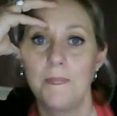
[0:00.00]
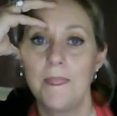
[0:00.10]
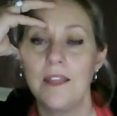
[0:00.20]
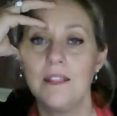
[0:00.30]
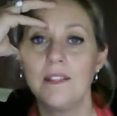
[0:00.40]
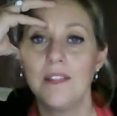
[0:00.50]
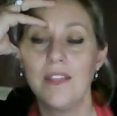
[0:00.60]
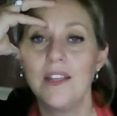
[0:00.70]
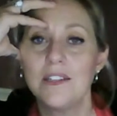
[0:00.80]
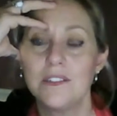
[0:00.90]
and
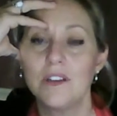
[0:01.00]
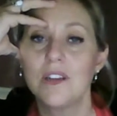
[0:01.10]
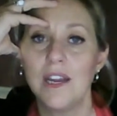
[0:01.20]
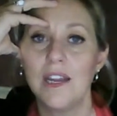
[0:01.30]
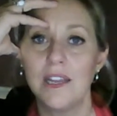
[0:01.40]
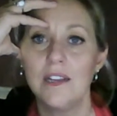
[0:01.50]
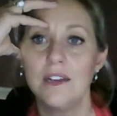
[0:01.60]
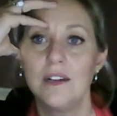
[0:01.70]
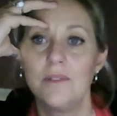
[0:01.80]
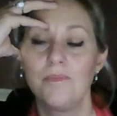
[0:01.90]
and that's okay.
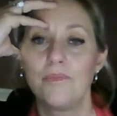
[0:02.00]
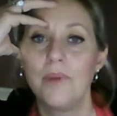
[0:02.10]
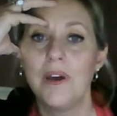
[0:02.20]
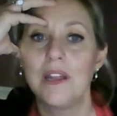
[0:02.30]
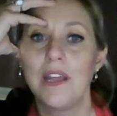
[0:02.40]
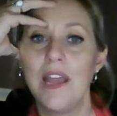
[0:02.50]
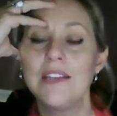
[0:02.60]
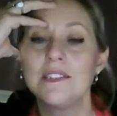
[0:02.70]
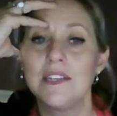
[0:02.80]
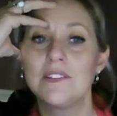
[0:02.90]
But
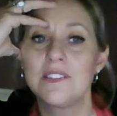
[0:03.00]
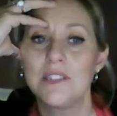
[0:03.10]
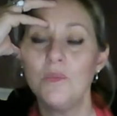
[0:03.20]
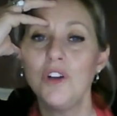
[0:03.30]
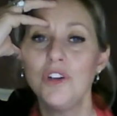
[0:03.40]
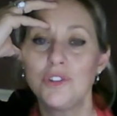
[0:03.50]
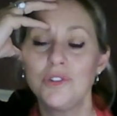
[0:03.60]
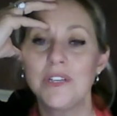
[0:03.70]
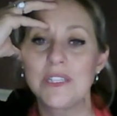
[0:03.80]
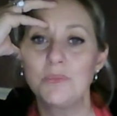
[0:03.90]
as as someone who's
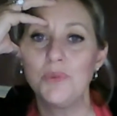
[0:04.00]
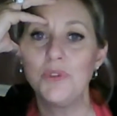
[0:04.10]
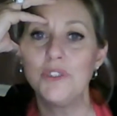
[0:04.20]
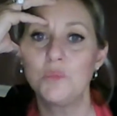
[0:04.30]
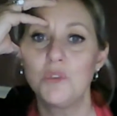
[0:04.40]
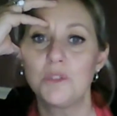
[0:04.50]
not experienced with